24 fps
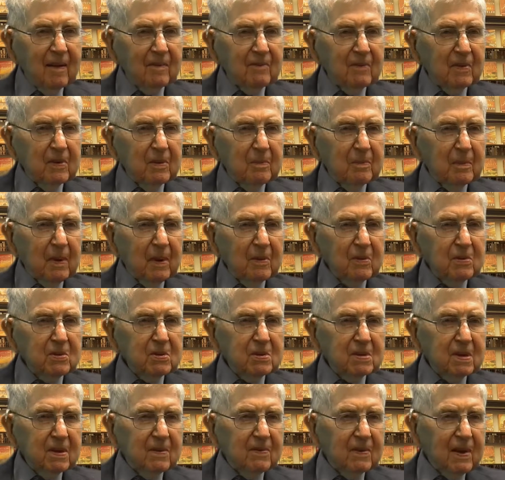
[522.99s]
For
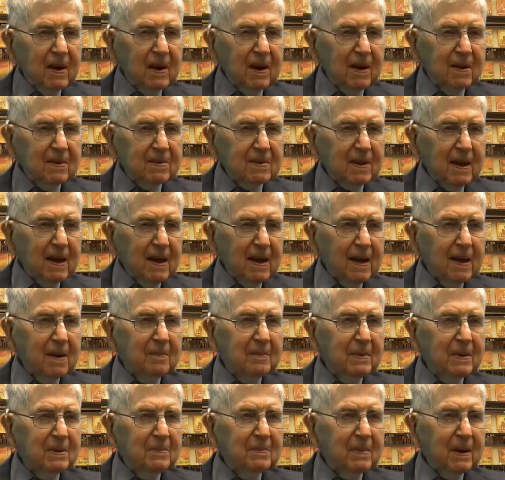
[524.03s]
most of our time
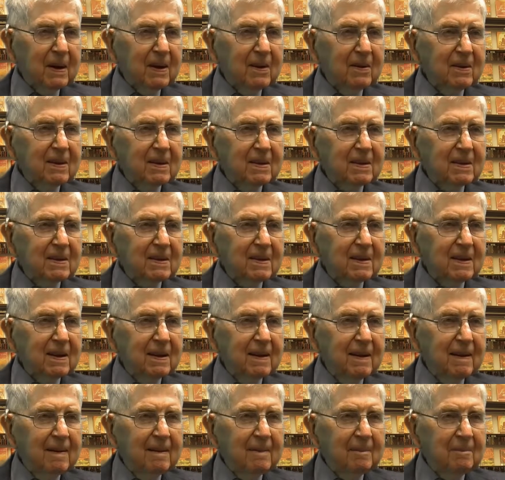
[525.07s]
in Barrington,
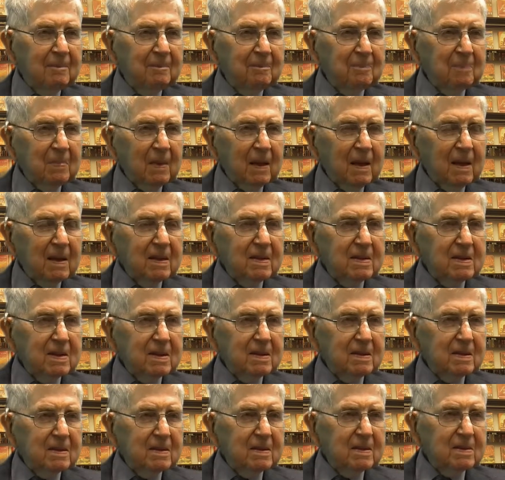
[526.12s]

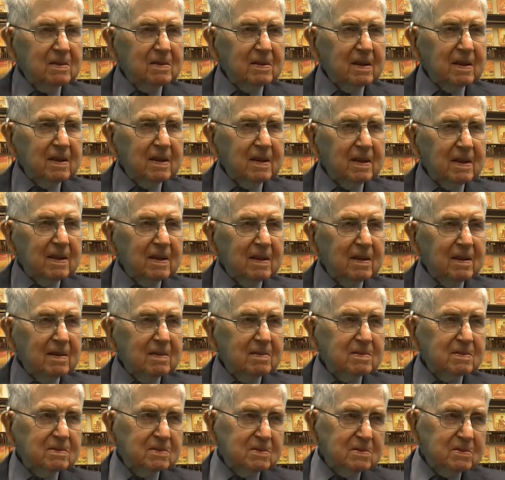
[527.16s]
until
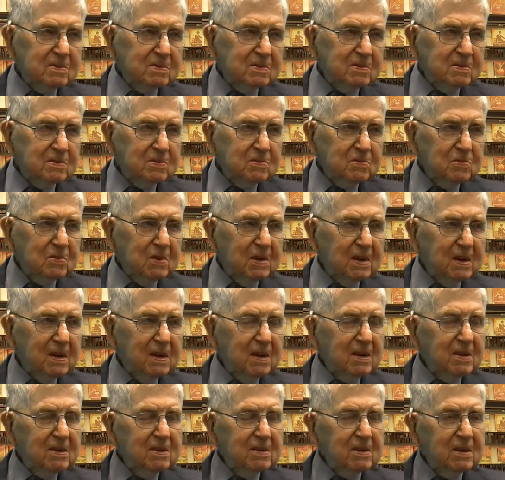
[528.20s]
3
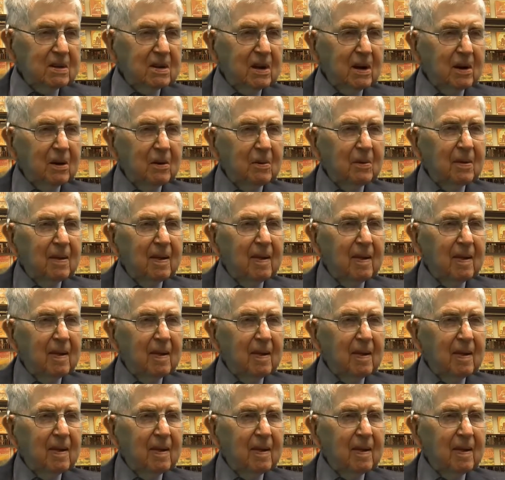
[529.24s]
years ago,